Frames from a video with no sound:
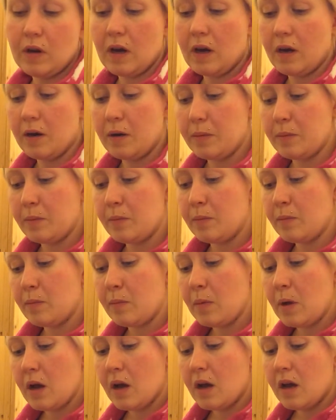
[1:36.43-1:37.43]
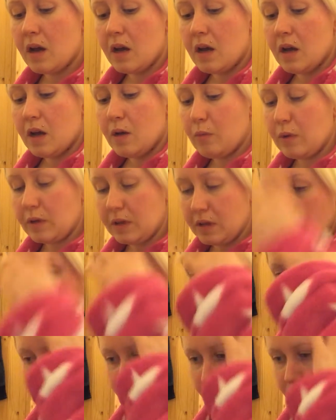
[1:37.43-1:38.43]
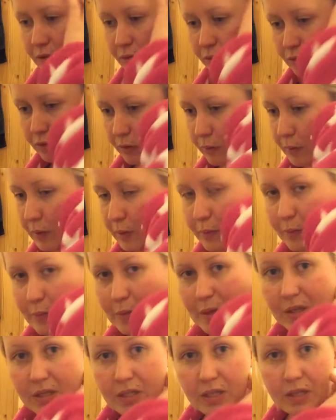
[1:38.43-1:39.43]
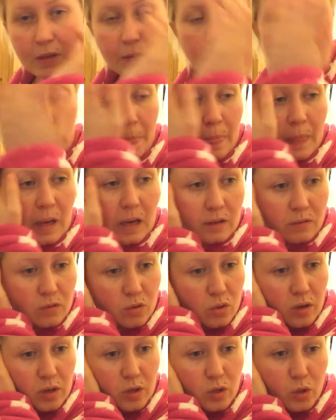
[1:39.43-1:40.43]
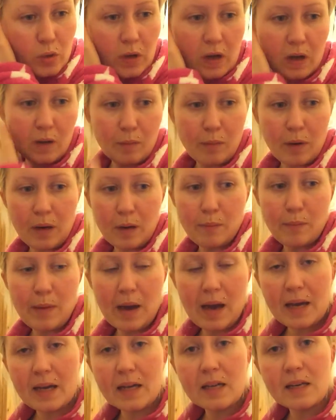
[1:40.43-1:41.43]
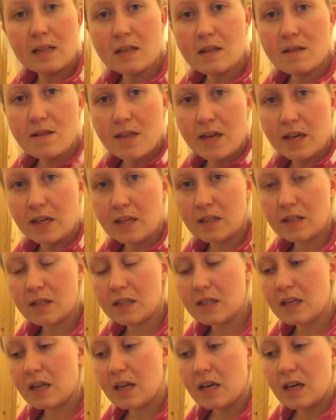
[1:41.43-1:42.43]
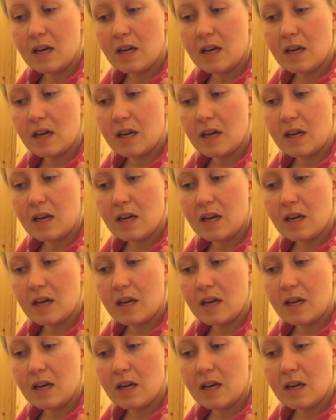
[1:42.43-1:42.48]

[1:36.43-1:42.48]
But then because it was a bit busy, I've tried to help by packing little things,